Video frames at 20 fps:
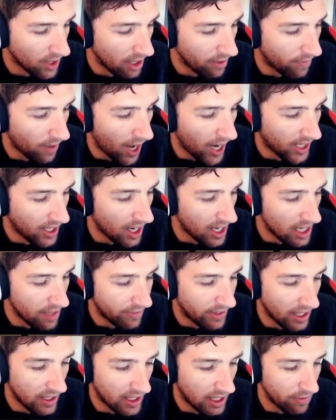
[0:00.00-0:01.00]
if I kind
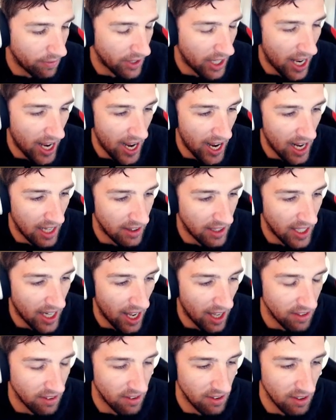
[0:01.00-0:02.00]
of get given a hand that
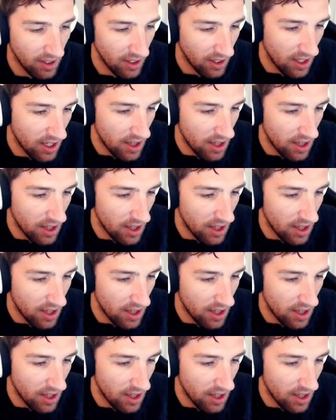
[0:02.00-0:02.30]
has